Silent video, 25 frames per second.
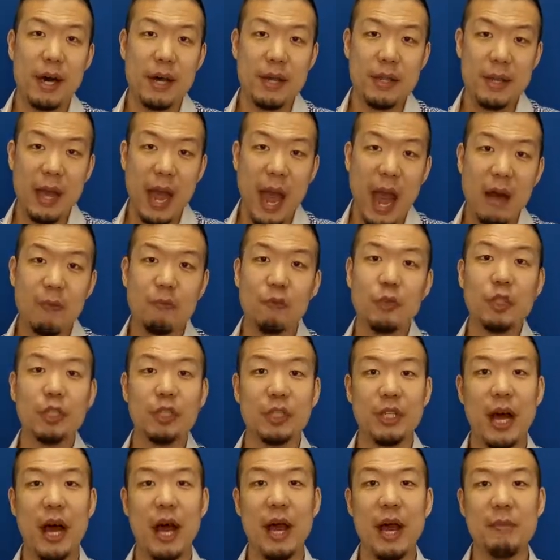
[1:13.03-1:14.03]
the average
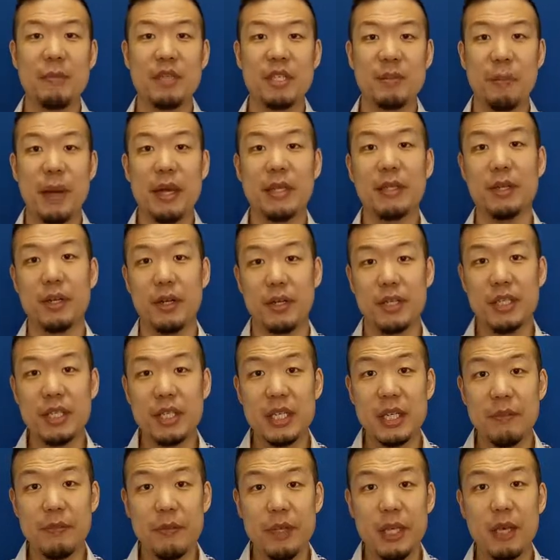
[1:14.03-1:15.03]
time spent on a
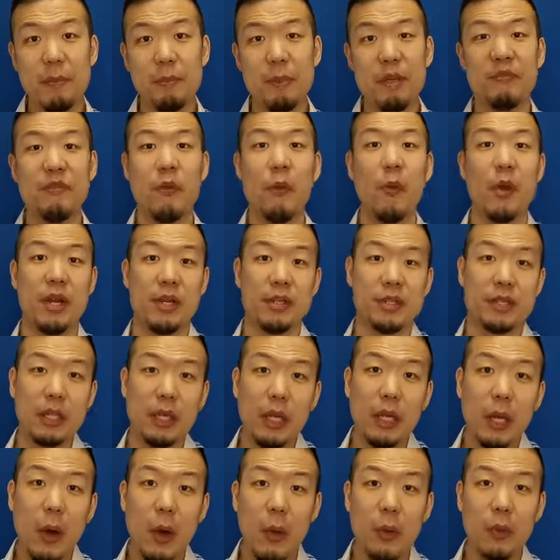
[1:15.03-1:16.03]
CV before it is
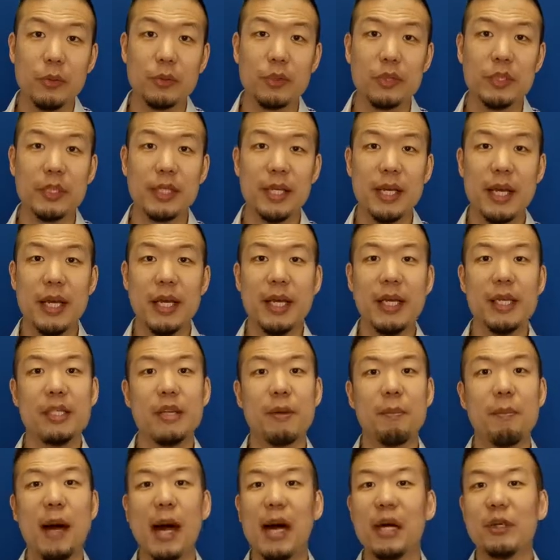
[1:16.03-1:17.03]
closed is
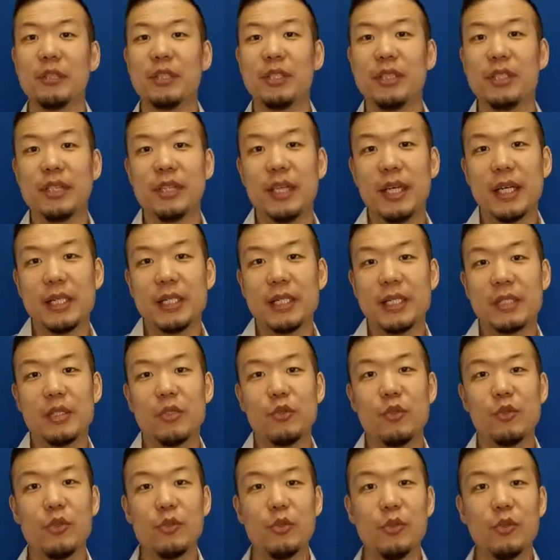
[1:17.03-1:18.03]
about 6
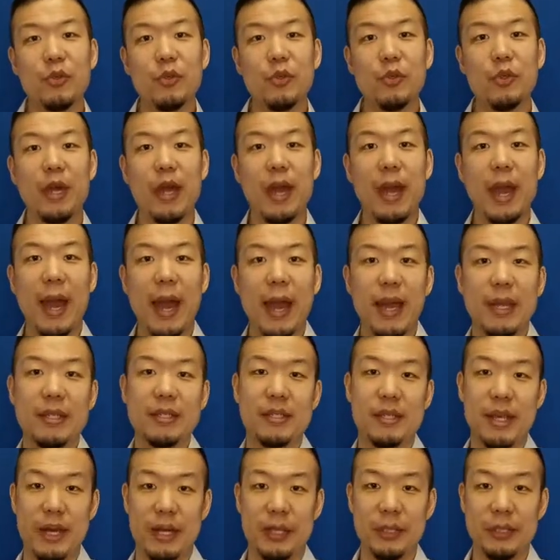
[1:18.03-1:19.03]
to 8
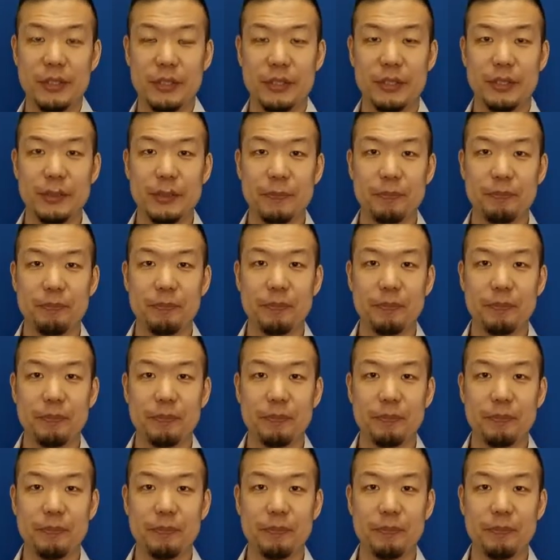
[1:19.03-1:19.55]
seconds.